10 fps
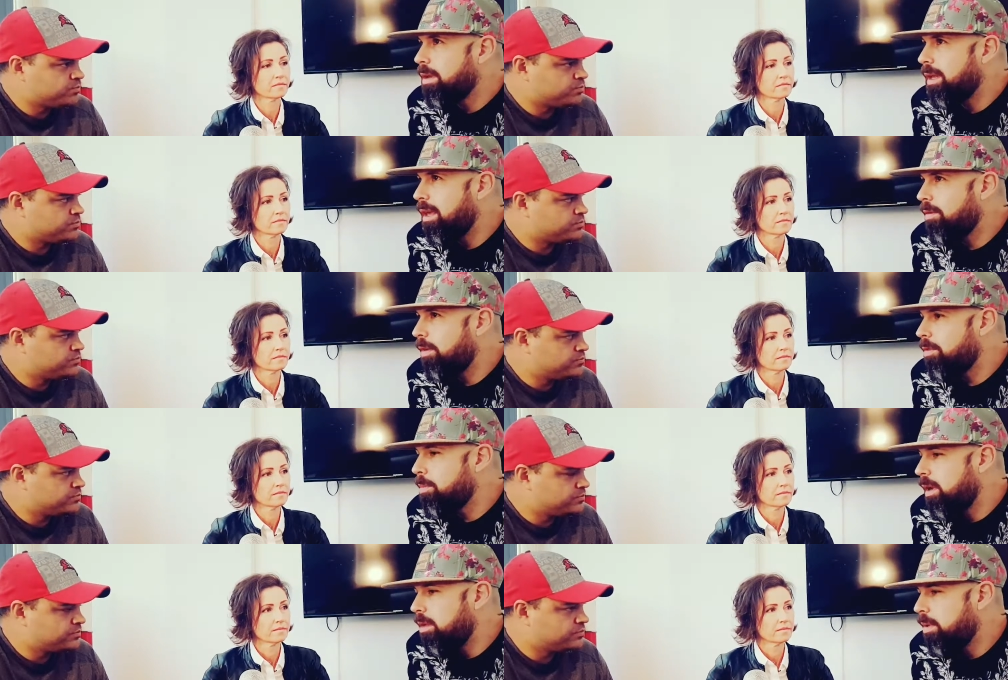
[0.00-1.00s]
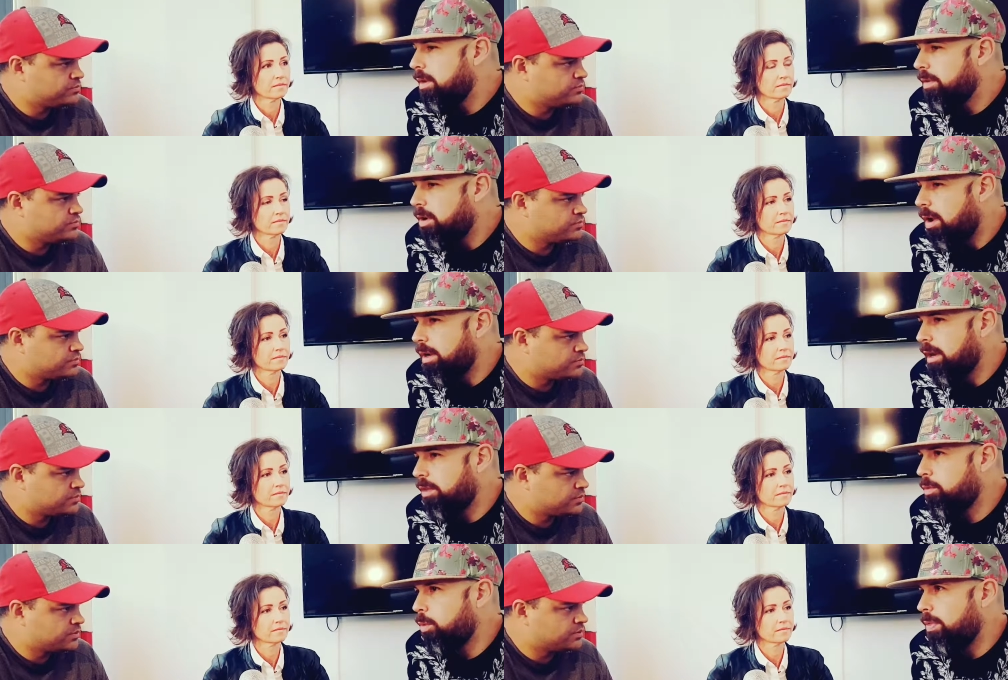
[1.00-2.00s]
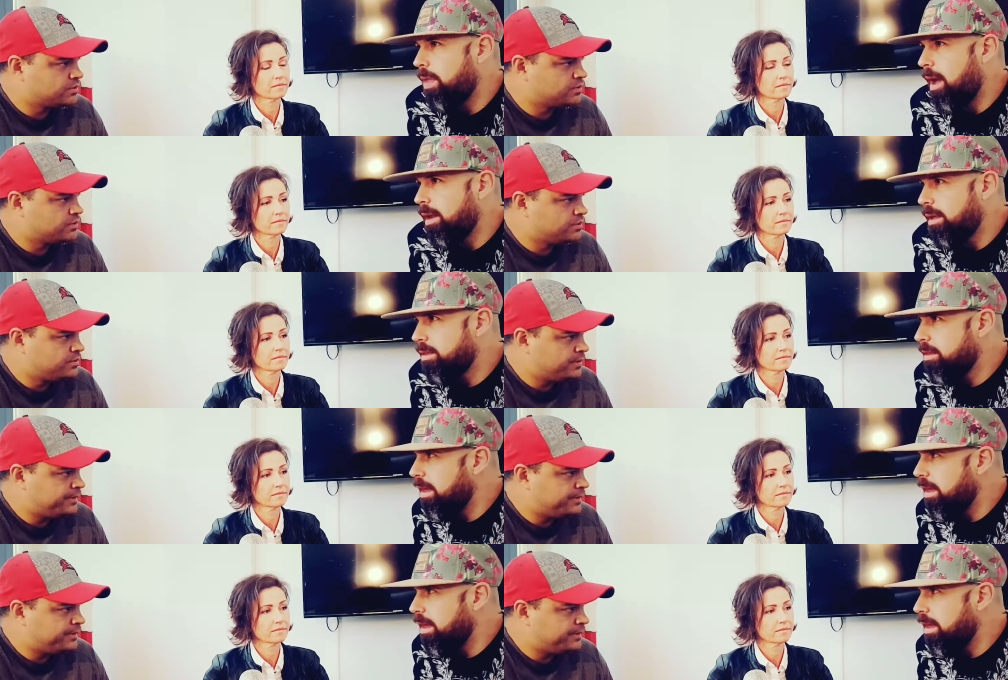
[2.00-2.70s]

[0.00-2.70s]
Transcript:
Speaker 1: to give everybody a bit of a context for what that is,